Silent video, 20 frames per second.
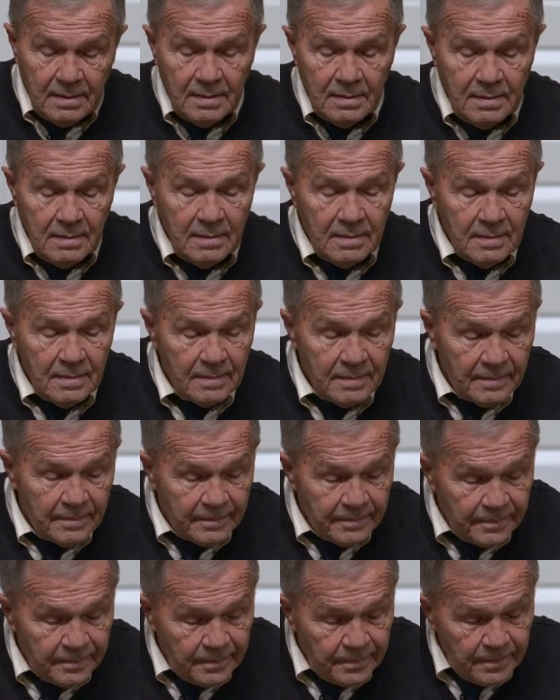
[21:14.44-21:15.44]

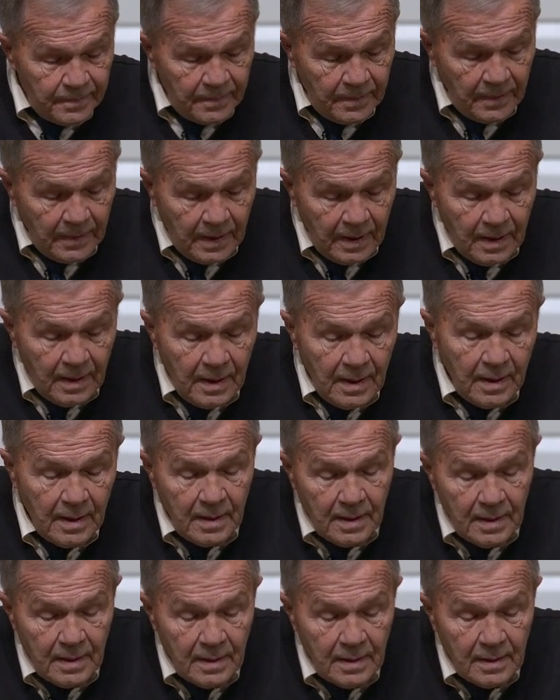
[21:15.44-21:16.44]

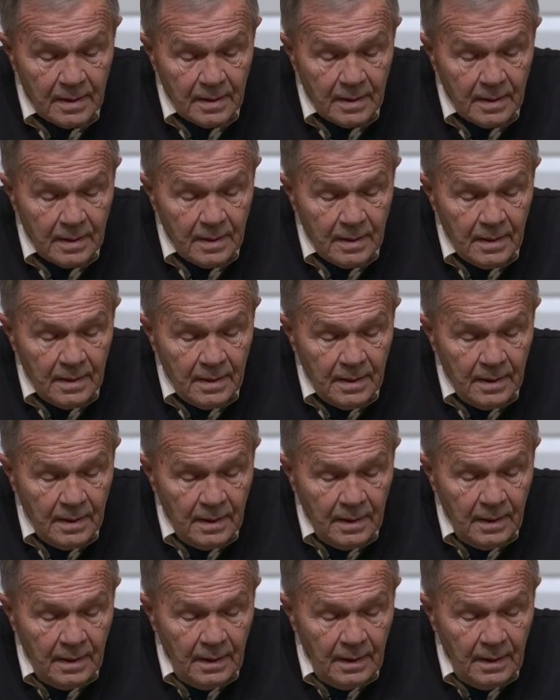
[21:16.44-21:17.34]
(no one is talking)